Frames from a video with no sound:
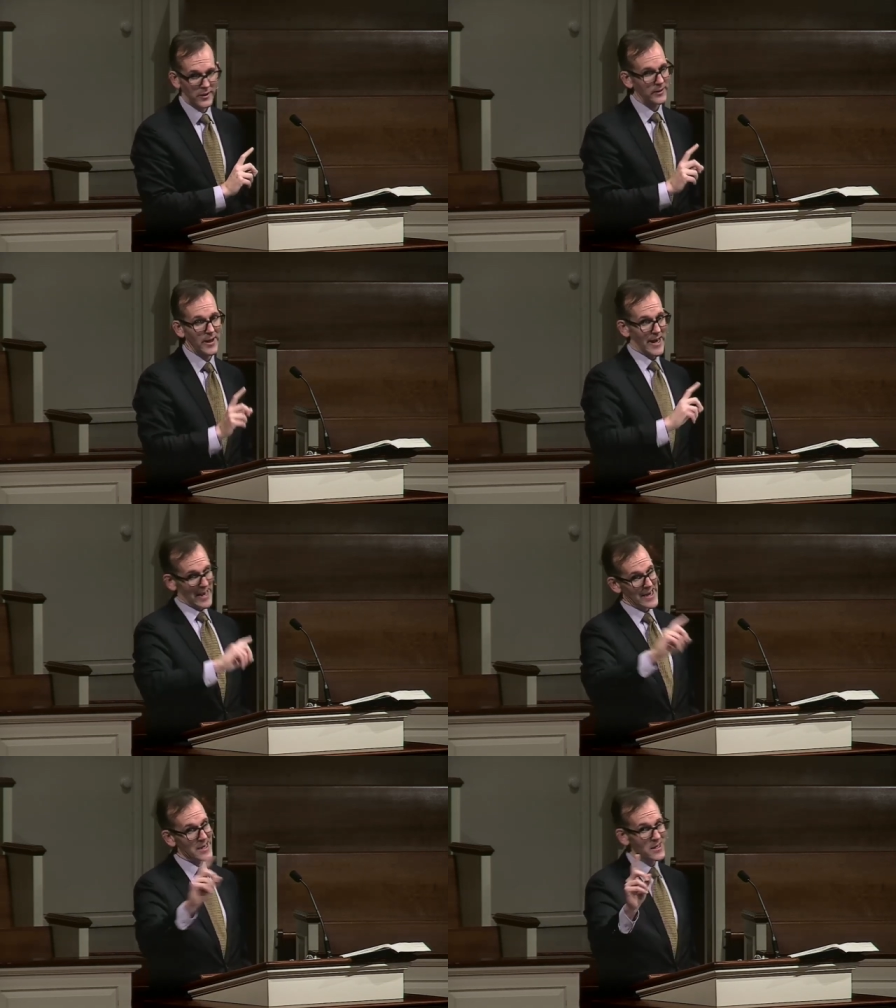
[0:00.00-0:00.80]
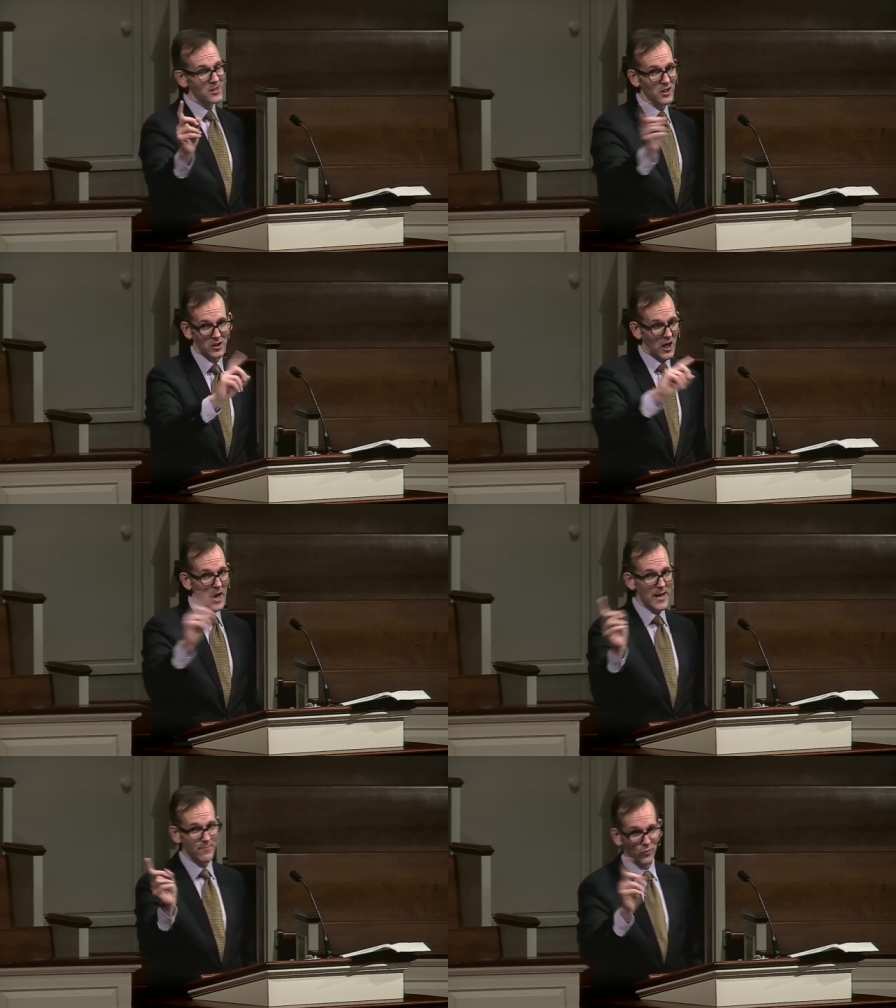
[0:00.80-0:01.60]
In end
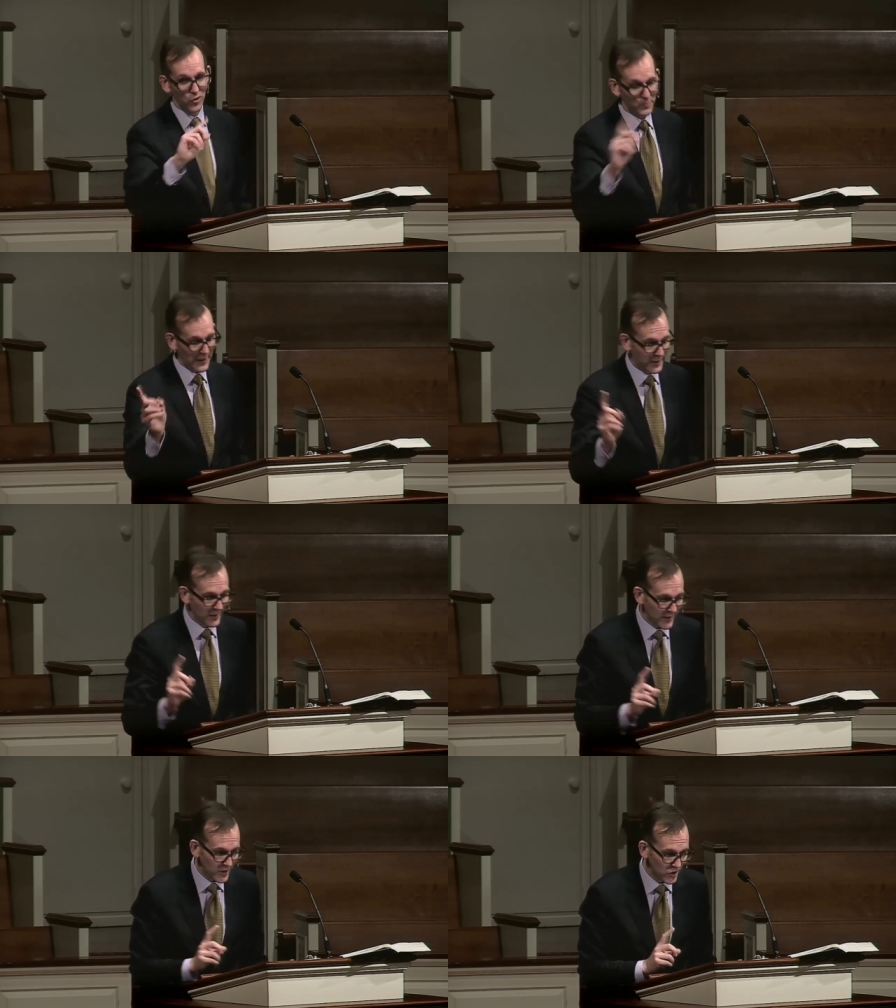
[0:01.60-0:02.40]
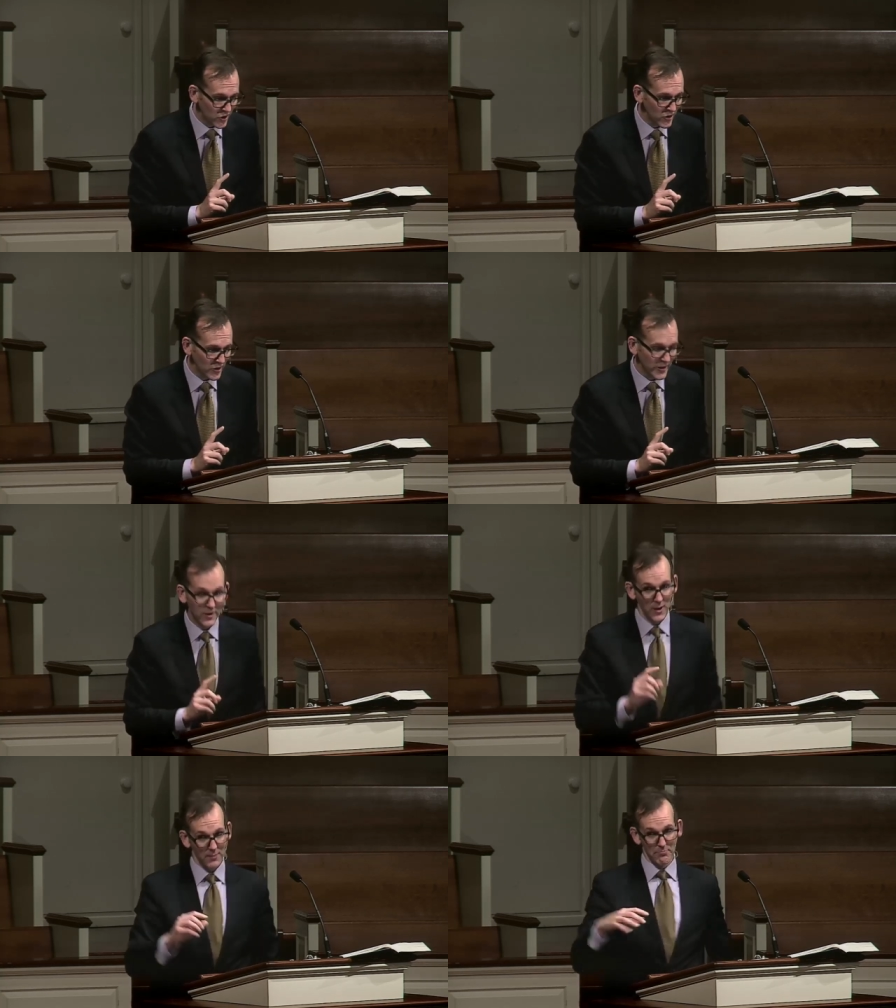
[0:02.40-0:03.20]
time speculation?
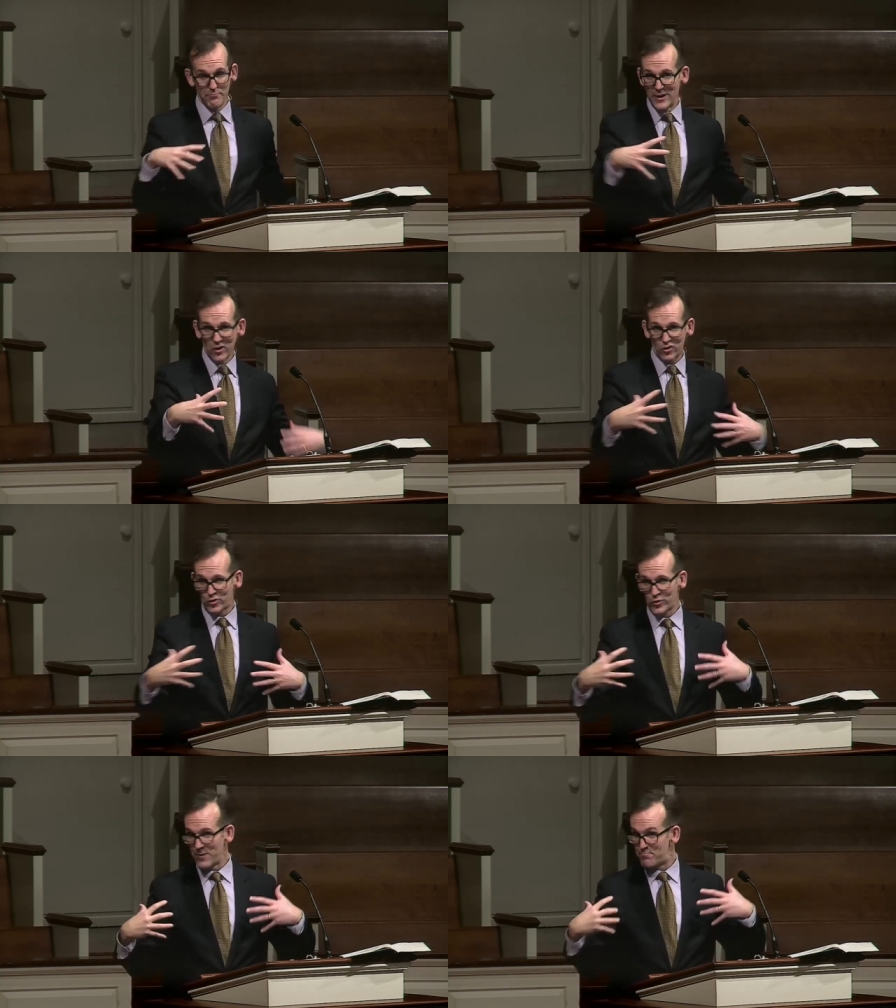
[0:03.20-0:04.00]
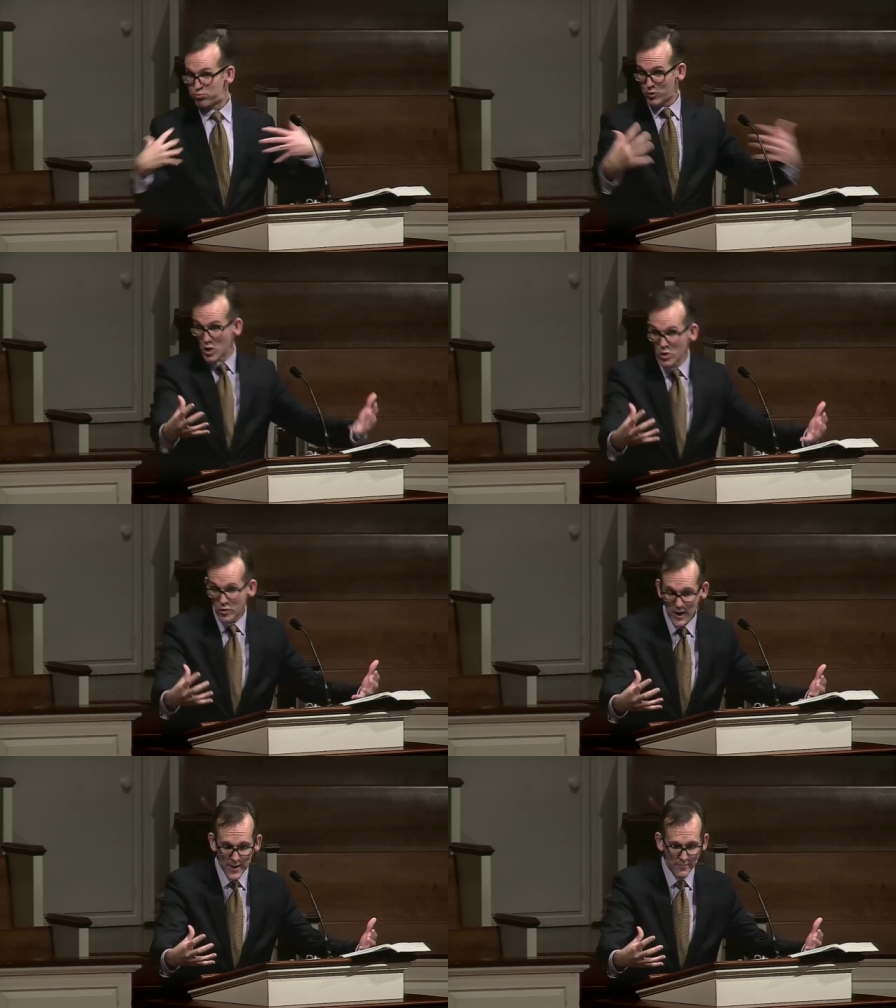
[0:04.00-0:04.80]
In ministry
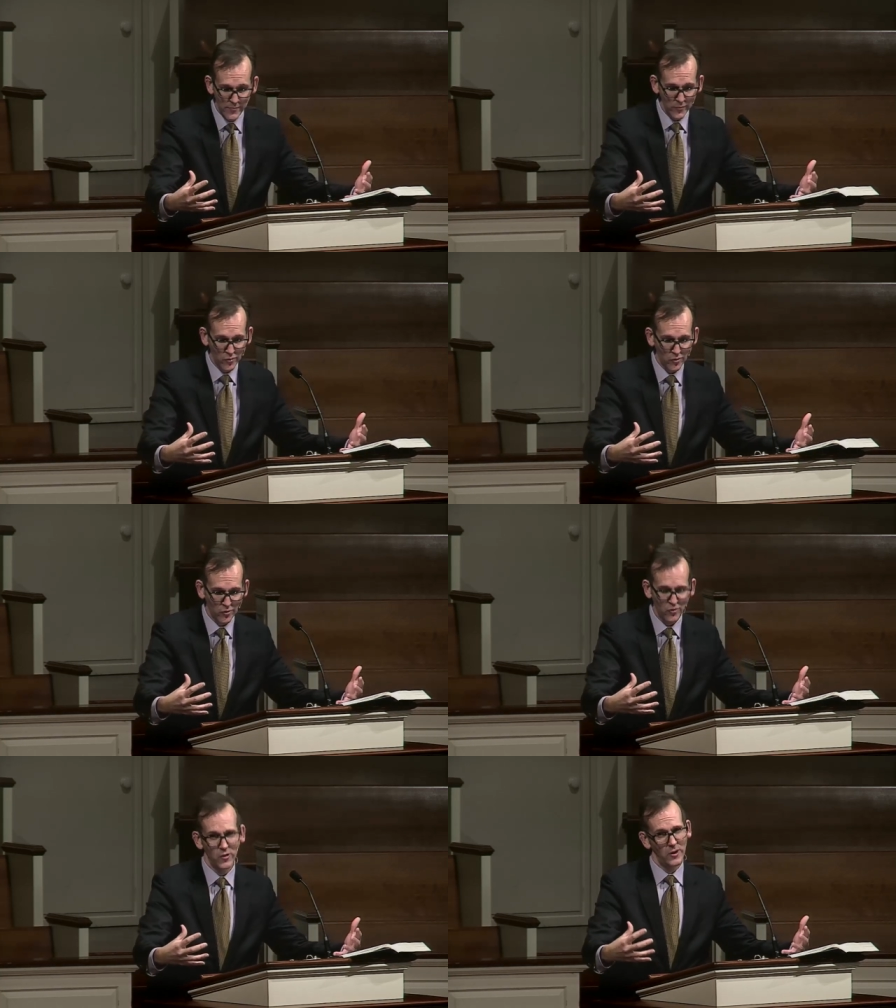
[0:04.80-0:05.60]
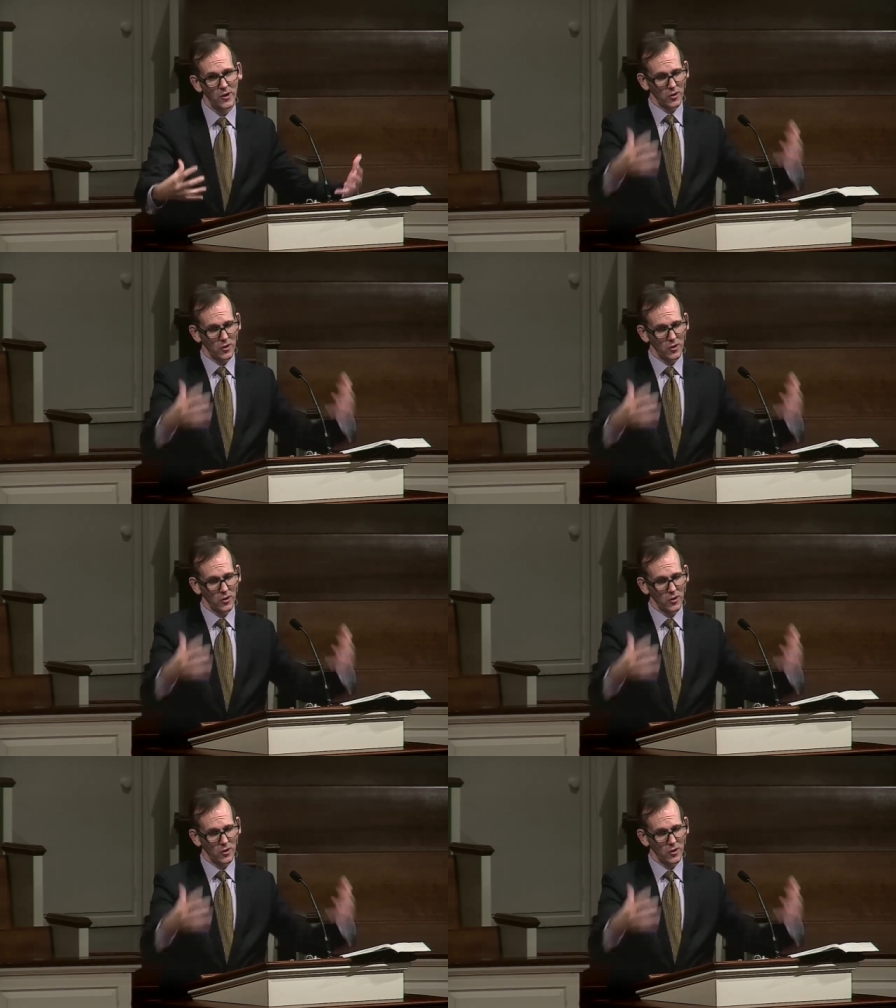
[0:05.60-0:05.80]
programs?